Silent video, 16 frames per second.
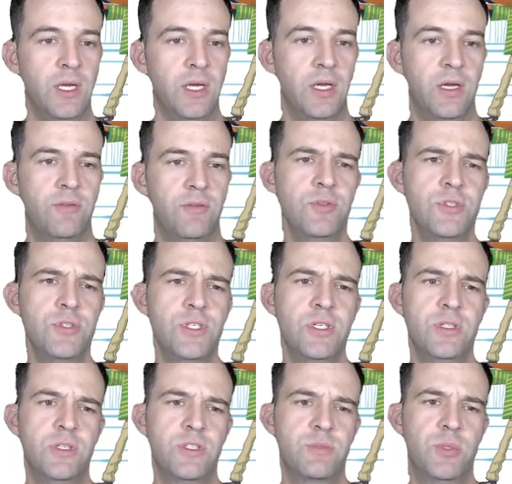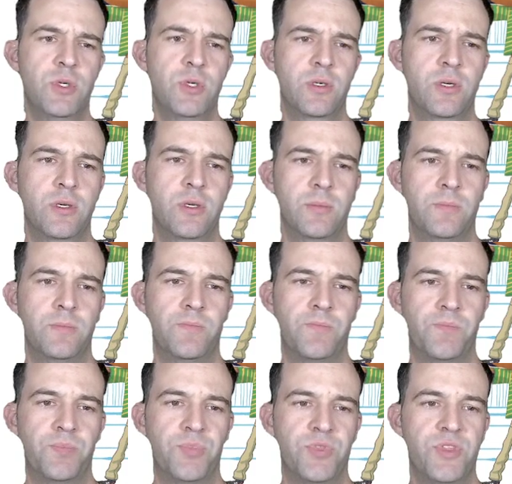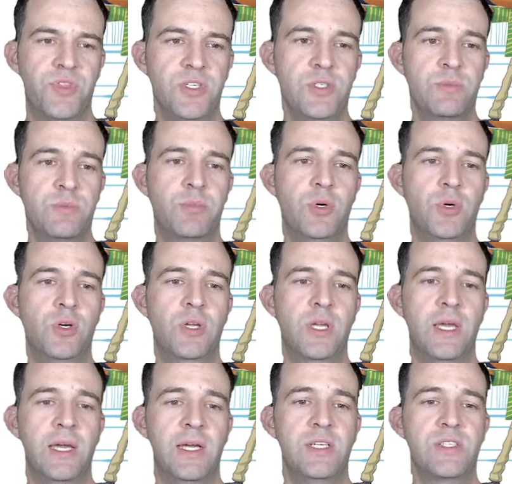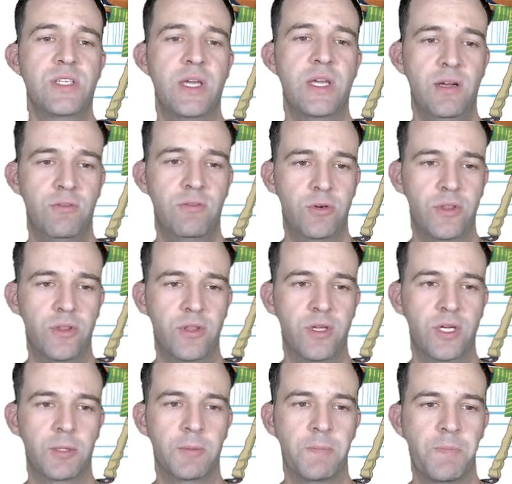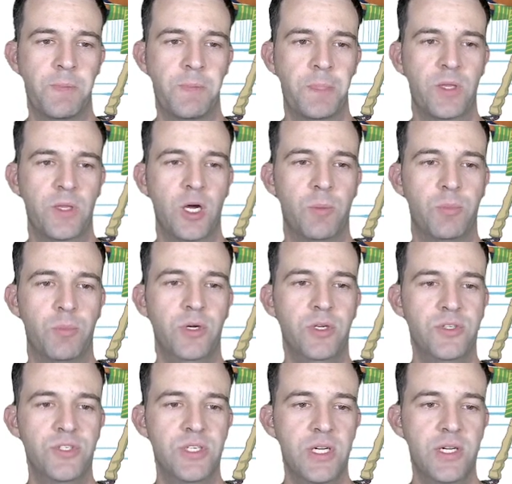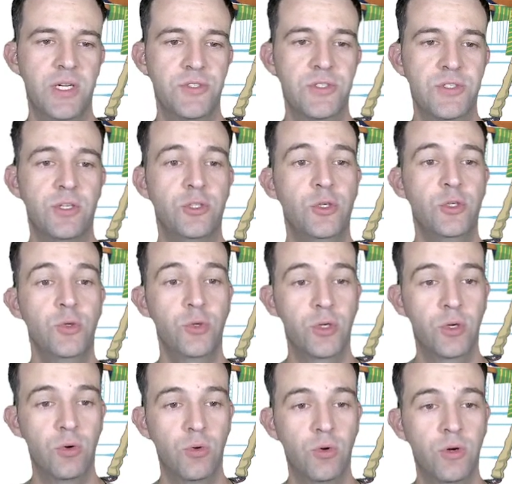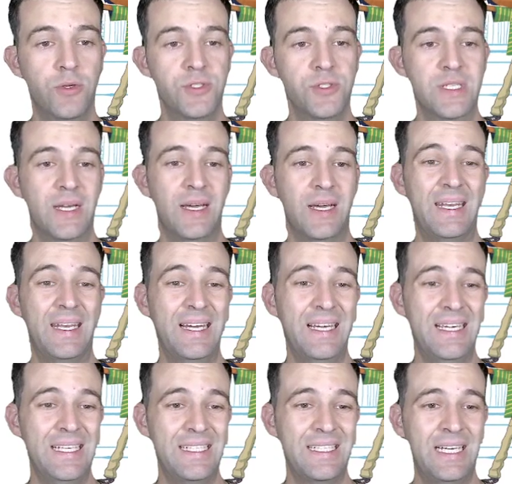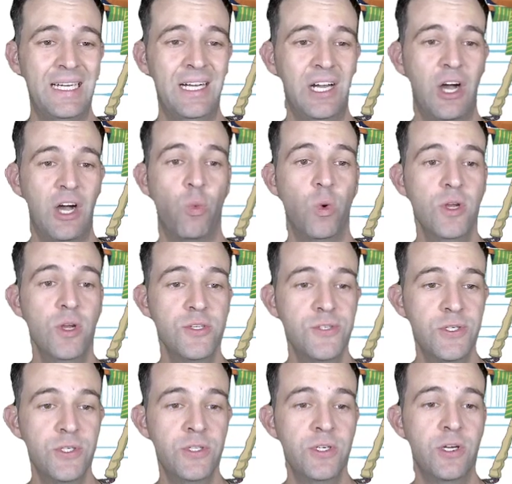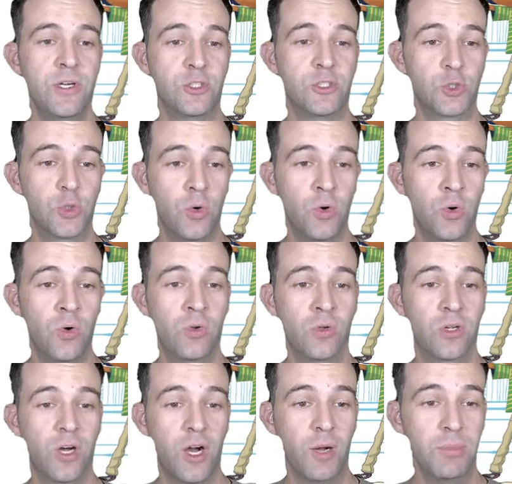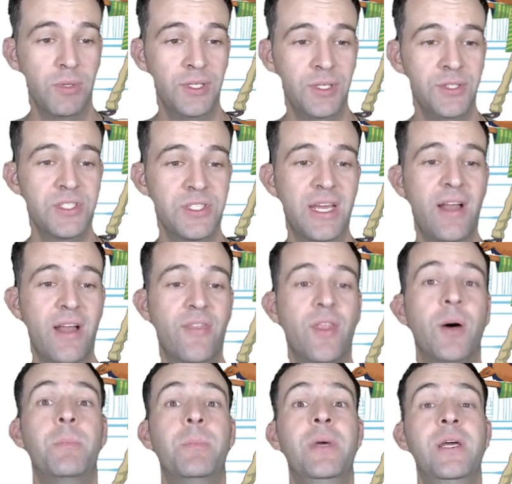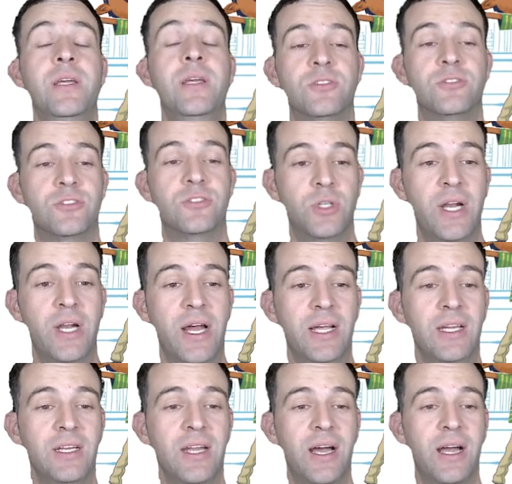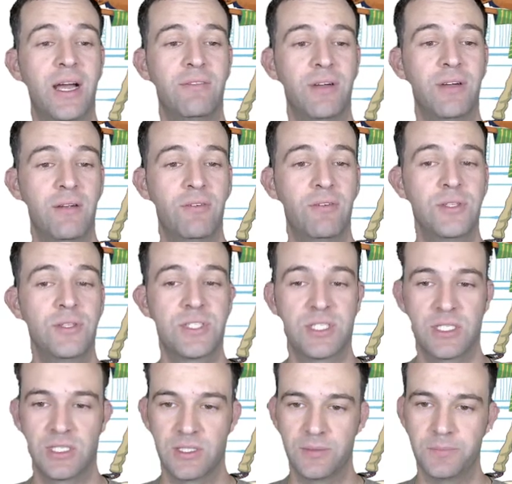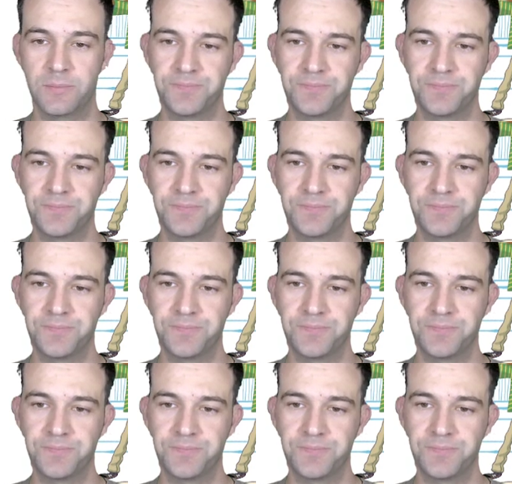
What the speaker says: Have you seen this book? This book has everything. A princess, unicorns, a knight, a wizard, a troll, goblins, and the biggest dragon I've ever seen.